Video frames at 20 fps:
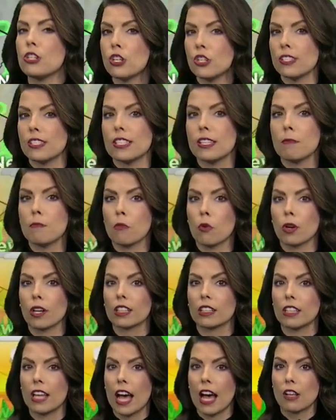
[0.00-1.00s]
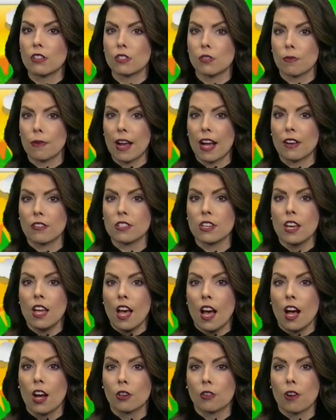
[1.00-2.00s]
should see more clouds around
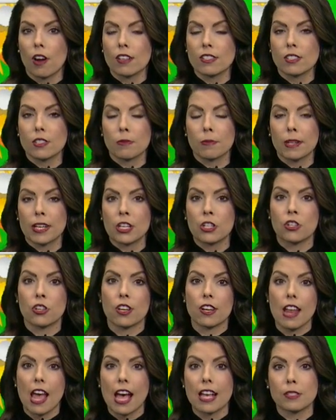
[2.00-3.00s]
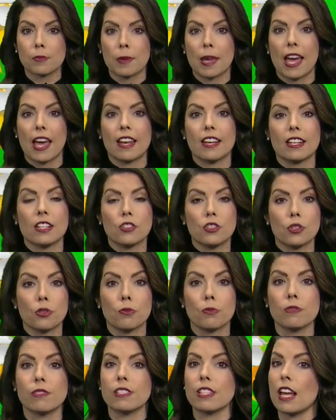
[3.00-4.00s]
across the region as we head
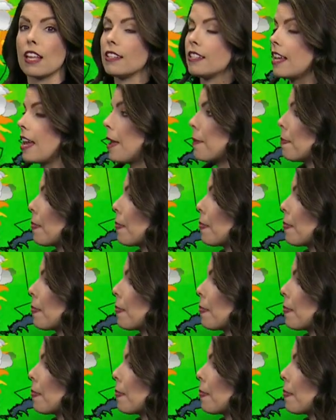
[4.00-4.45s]
into Sunday.